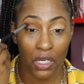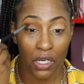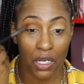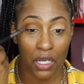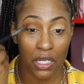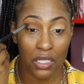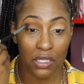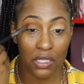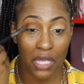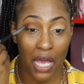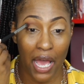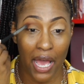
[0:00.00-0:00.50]

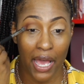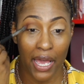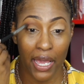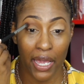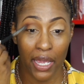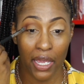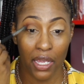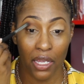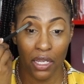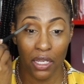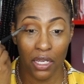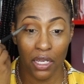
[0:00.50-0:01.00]
because
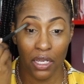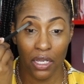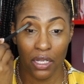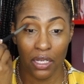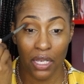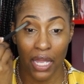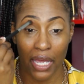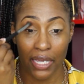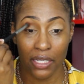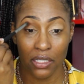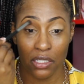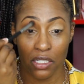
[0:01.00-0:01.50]
I
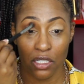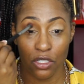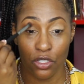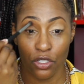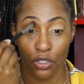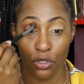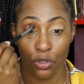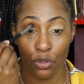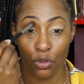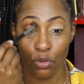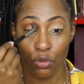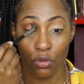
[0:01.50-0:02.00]
like to
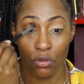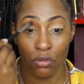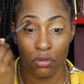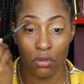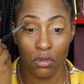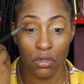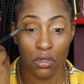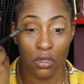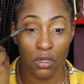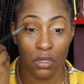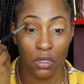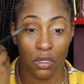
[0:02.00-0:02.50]
do
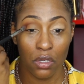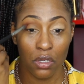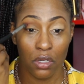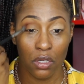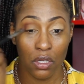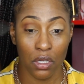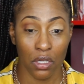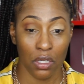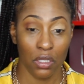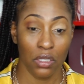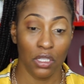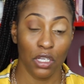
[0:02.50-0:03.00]

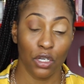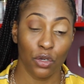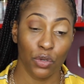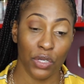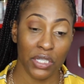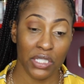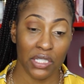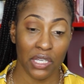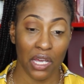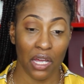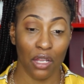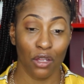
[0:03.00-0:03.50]
the
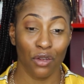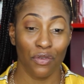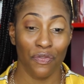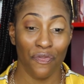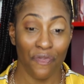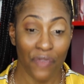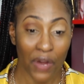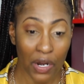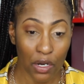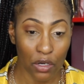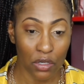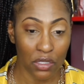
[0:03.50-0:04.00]
crease color
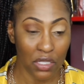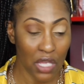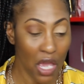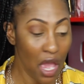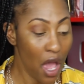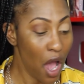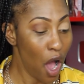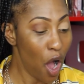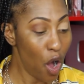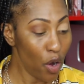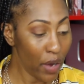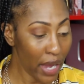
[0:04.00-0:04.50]
first.
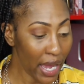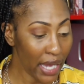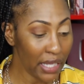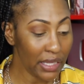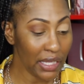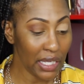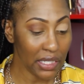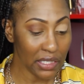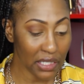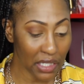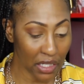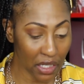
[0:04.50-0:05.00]
Okay,
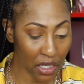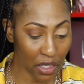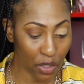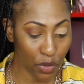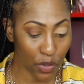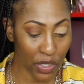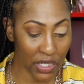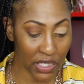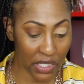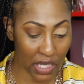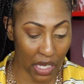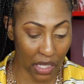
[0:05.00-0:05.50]
that's a good
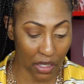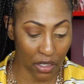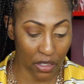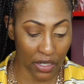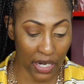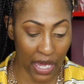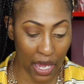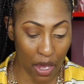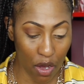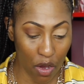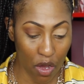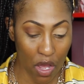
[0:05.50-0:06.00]
crease color.
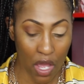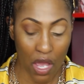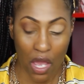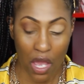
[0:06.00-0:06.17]
Now,